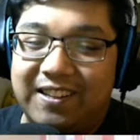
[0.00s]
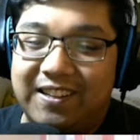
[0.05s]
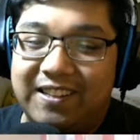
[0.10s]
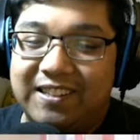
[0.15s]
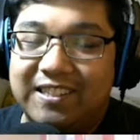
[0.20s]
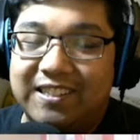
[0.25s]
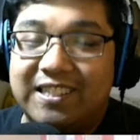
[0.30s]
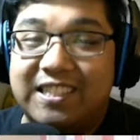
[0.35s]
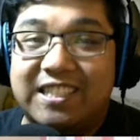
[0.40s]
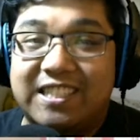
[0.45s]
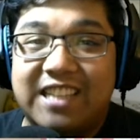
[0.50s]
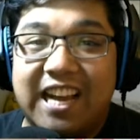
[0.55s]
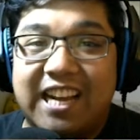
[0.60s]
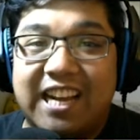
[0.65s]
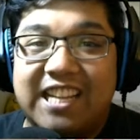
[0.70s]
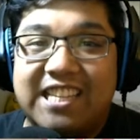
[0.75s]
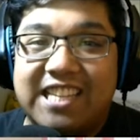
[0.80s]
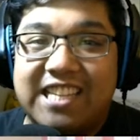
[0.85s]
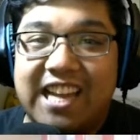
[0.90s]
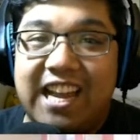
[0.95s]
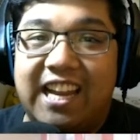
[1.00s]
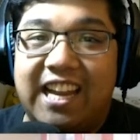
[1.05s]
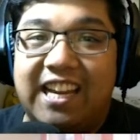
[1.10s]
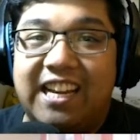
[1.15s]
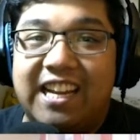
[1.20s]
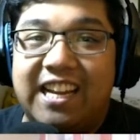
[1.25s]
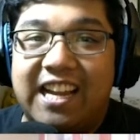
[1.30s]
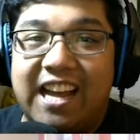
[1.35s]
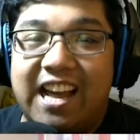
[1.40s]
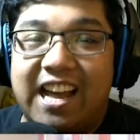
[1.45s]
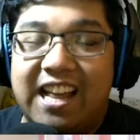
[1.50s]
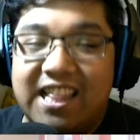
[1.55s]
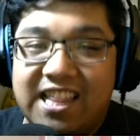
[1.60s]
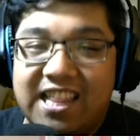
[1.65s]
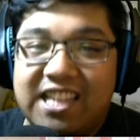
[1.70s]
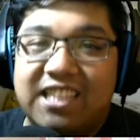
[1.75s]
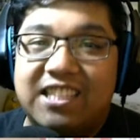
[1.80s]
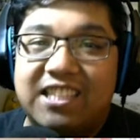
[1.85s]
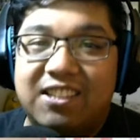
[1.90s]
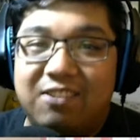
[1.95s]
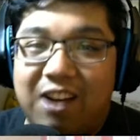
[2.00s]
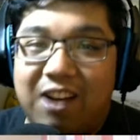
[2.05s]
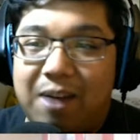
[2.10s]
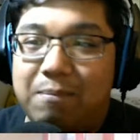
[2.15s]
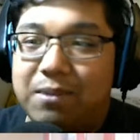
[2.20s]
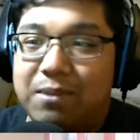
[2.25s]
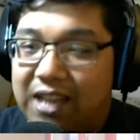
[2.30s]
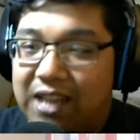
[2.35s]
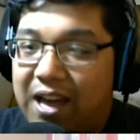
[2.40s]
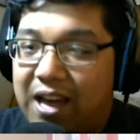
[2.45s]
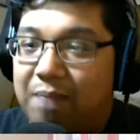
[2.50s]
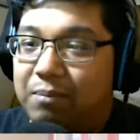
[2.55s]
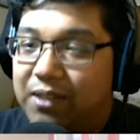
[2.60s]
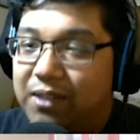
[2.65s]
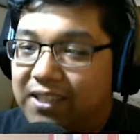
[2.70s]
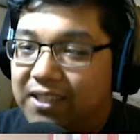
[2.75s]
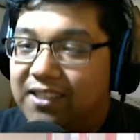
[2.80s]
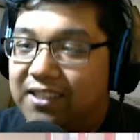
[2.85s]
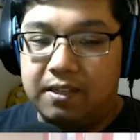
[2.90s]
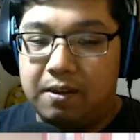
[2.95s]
This is the second day, and this crap is happening.